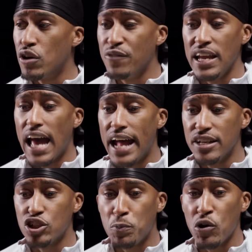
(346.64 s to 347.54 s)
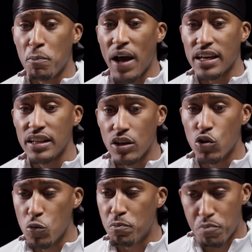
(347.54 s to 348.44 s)
reveal it and then just put it back in the
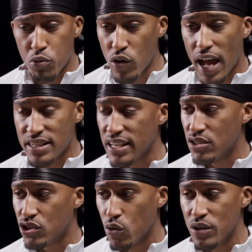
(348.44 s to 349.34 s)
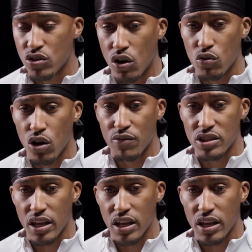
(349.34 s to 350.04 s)
little ball that it's in so it's not all over the